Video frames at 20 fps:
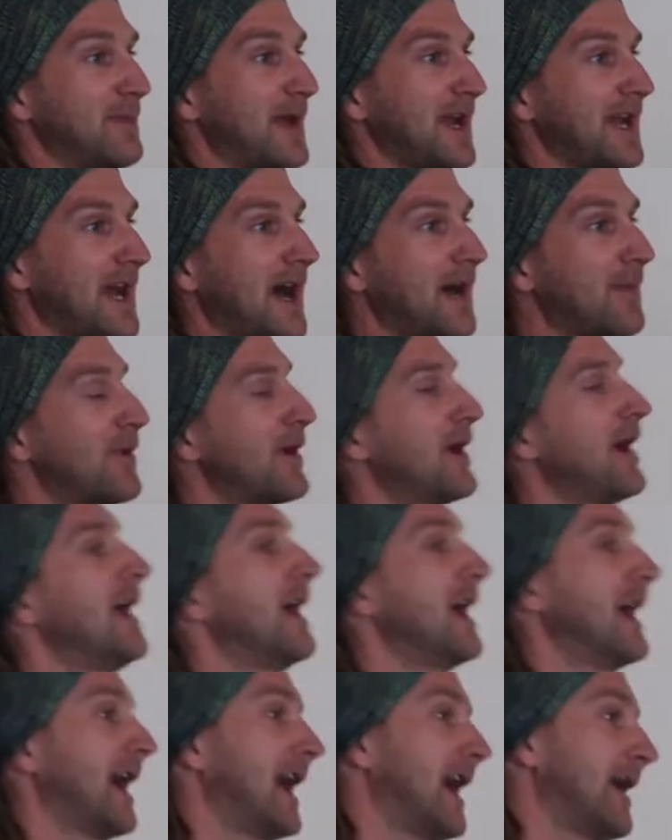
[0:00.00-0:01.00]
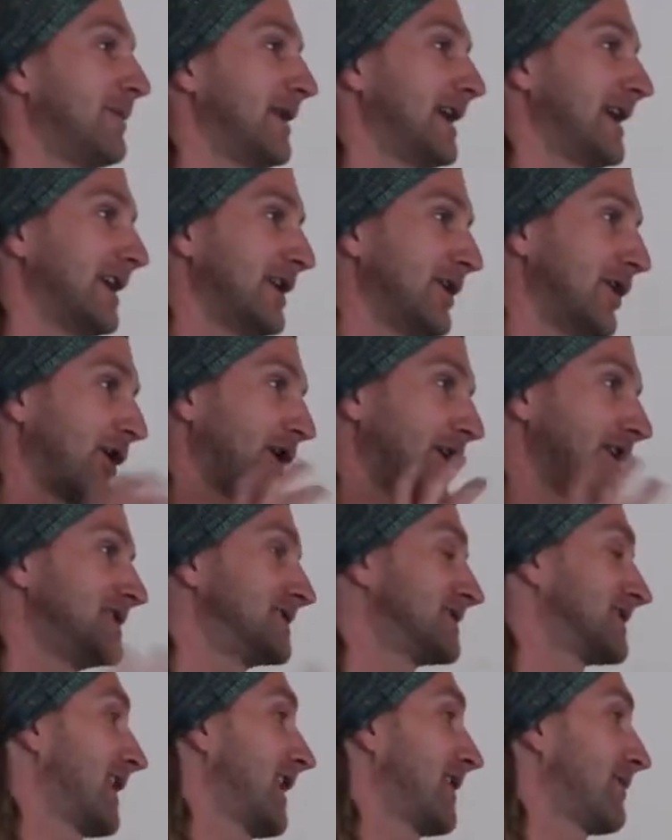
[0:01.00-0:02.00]
meet up um, in a knowledge
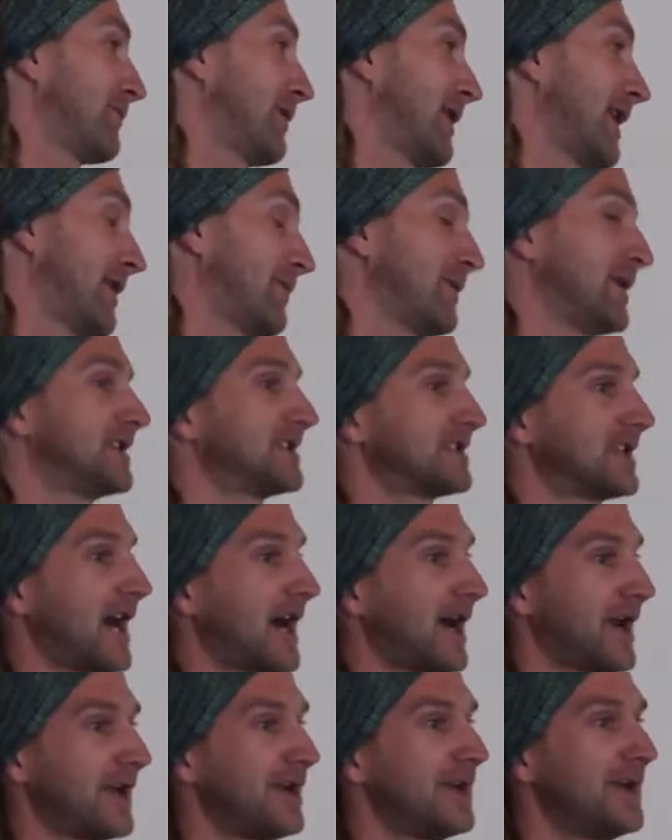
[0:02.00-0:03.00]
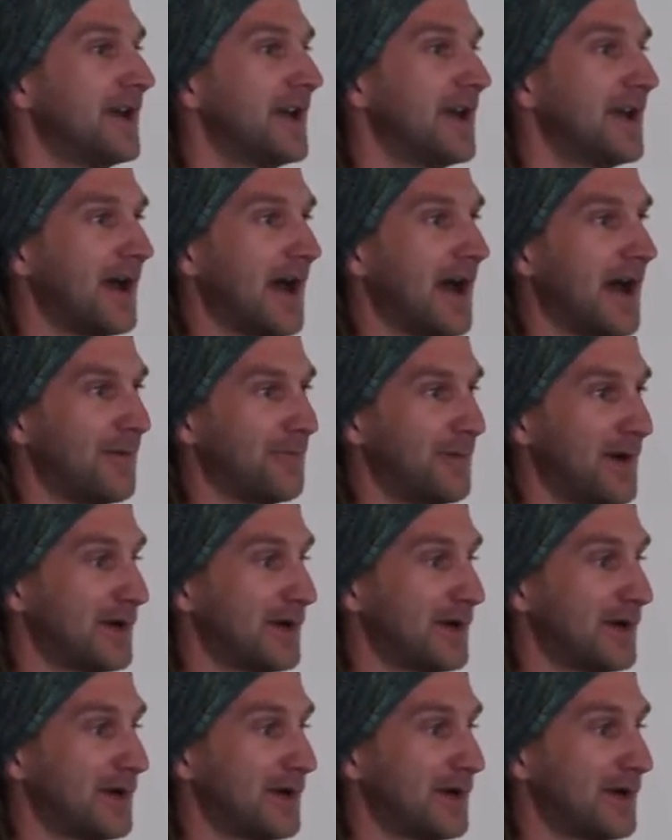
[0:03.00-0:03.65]
state where we started uh,